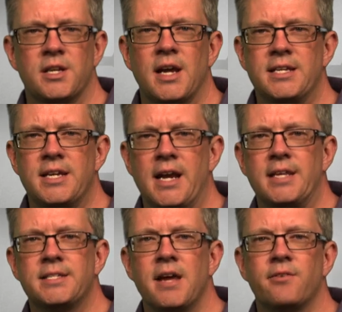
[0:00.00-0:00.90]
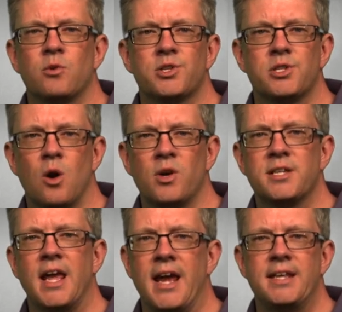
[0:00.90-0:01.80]
1987, was known
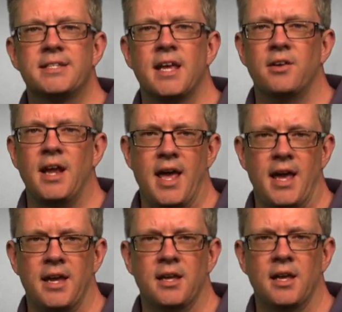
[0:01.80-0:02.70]
as 87A.